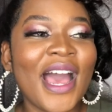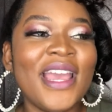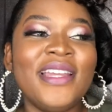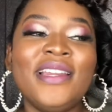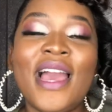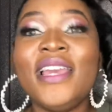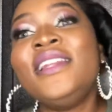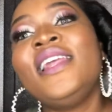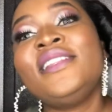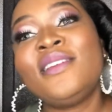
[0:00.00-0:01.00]
I I
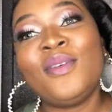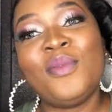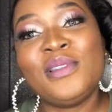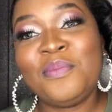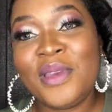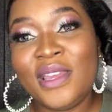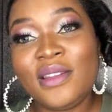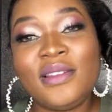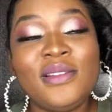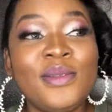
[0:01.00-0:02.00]
later was paid
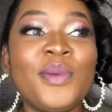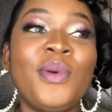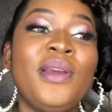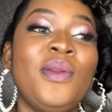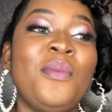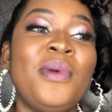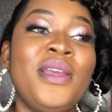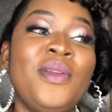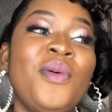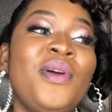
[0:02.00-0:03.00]
to quick loan, but
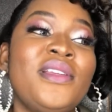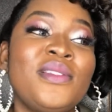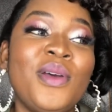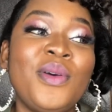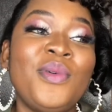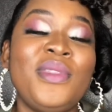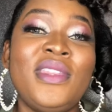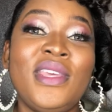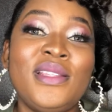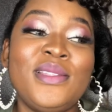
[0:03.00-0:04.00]
you know it's not a good
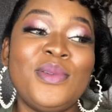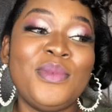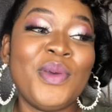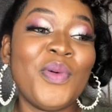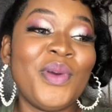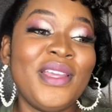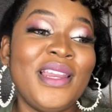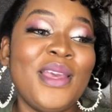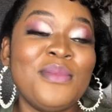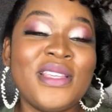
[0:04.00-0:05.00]
thing to be owing
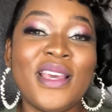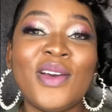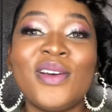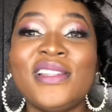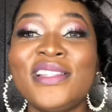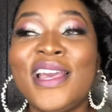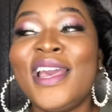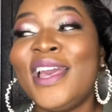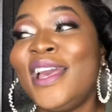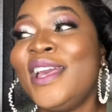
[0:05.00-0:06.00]
MTN because
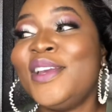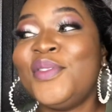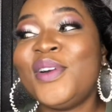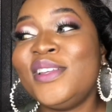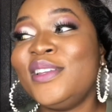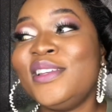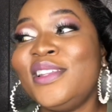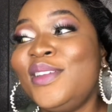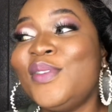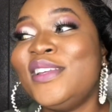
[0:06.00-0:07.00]
when you
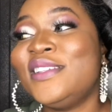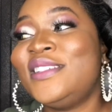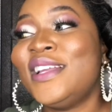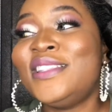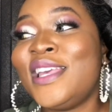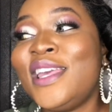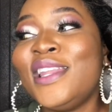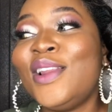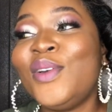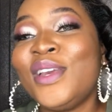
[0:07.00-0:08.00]
when you start taking the
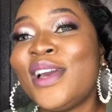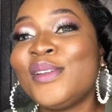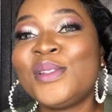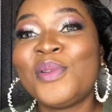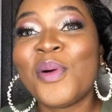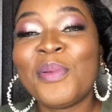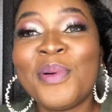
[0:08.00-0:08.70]
loan, you can't stop.